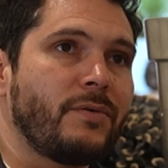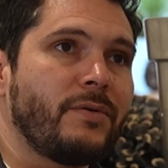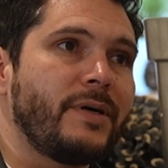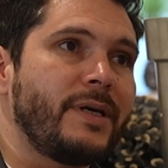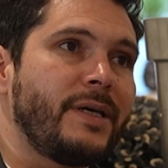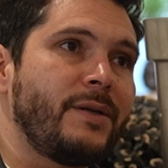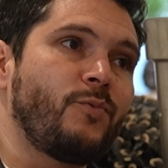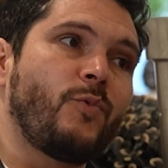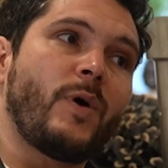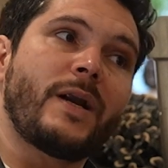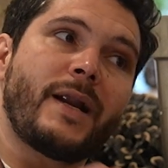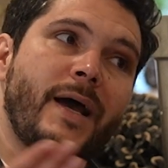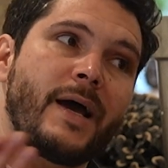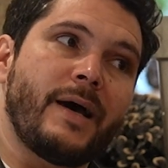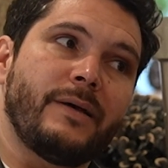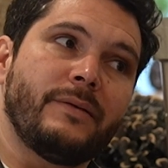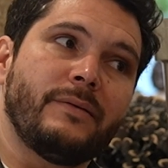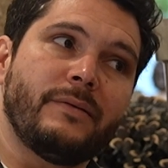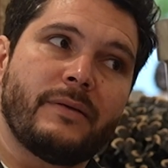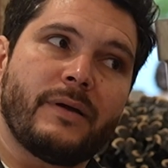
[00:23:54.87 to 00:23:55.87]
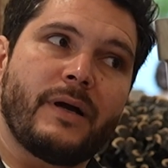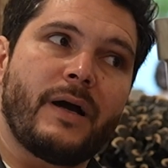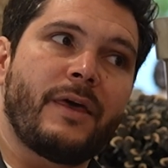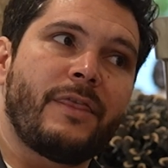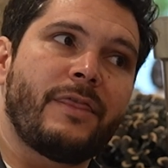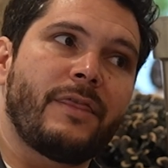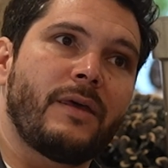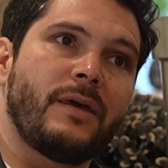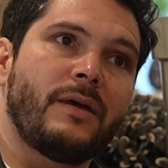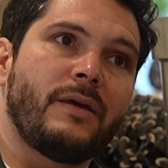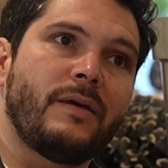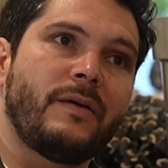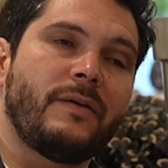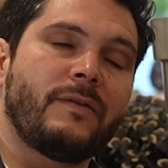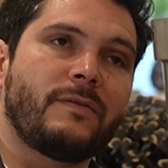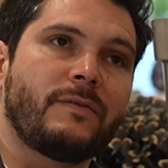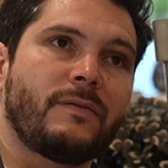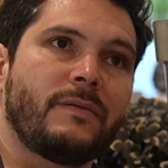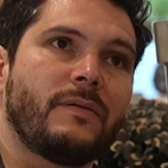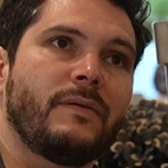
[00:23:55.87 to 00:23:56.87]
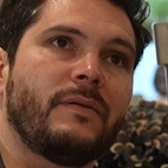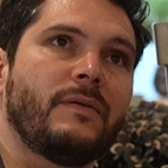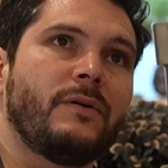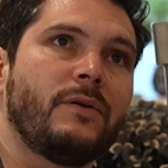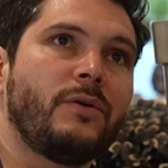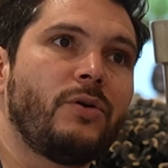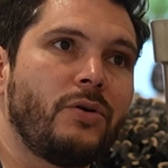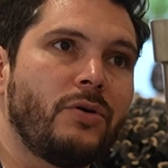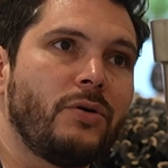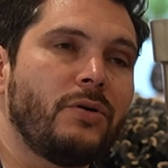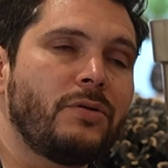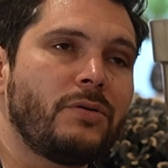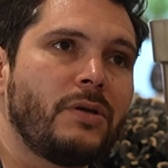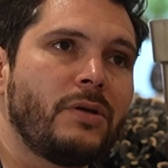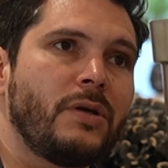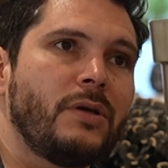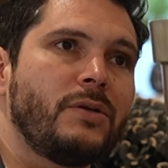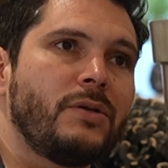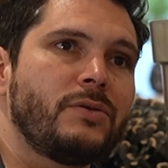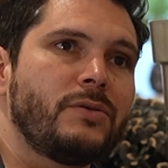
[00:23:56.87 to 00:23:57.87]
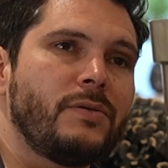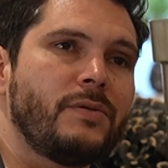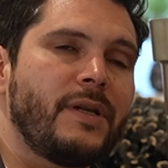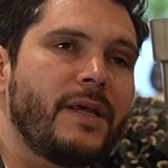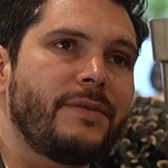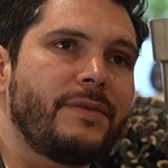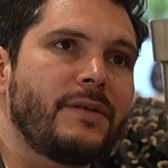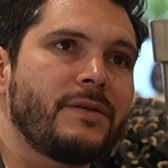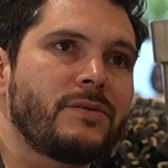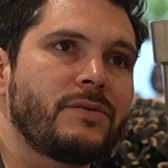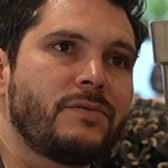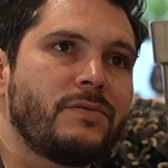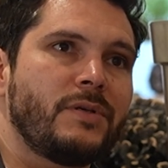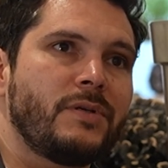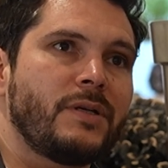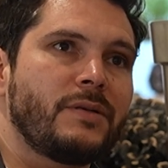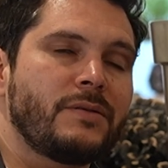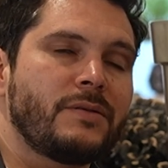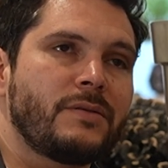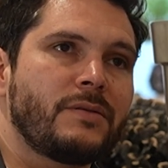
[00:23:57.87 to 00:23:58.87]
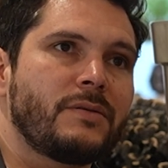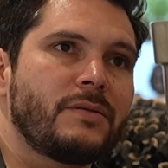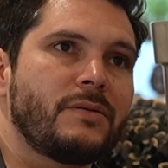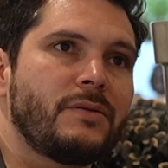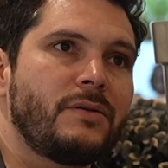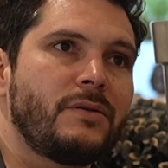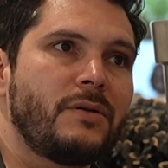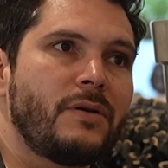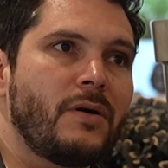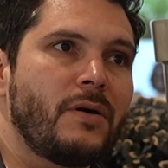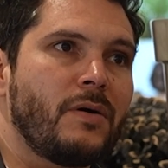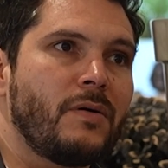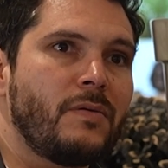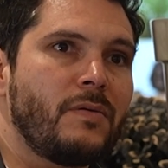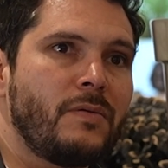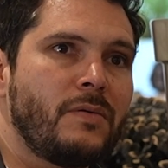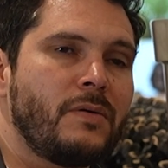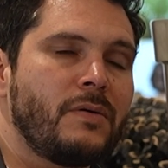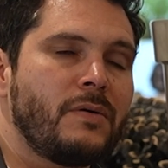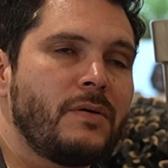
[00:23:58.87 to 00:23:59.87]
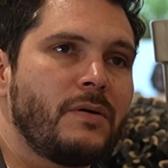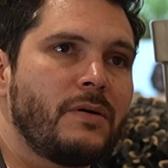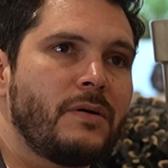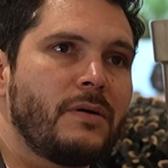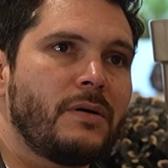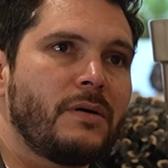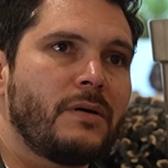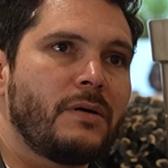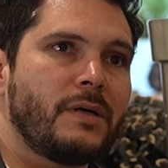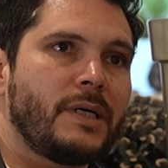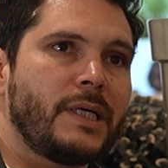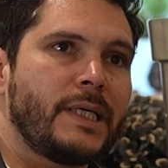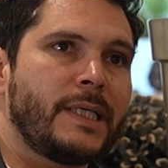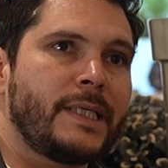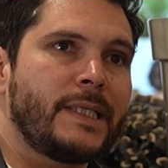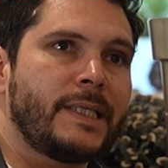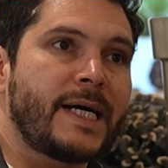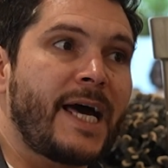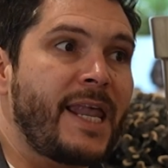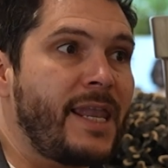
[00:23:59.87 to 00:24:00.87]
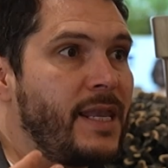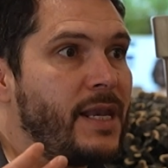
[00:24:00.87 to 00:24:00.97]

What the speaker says: in one hand, I think it's good to let the students know and